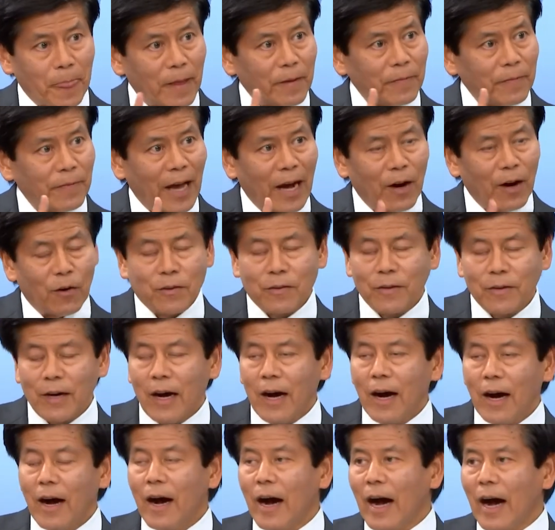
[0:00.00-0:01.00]
Now,
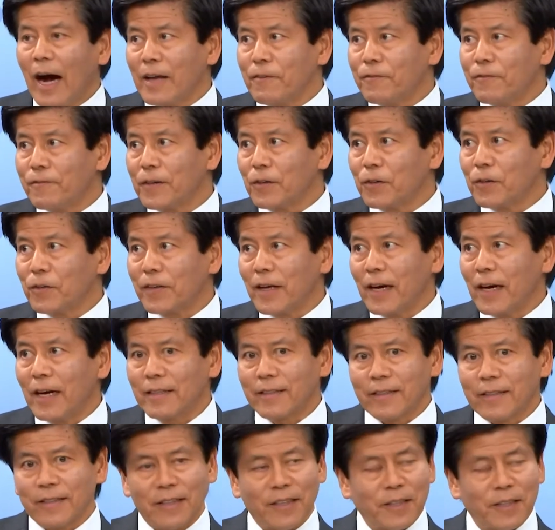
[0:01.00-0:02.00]
I feel
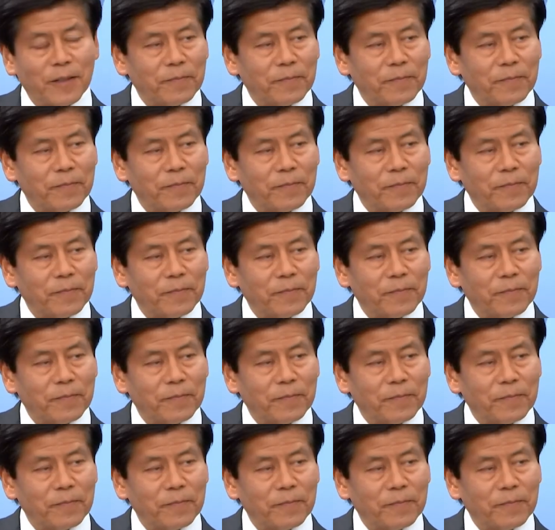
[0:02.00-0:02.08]
that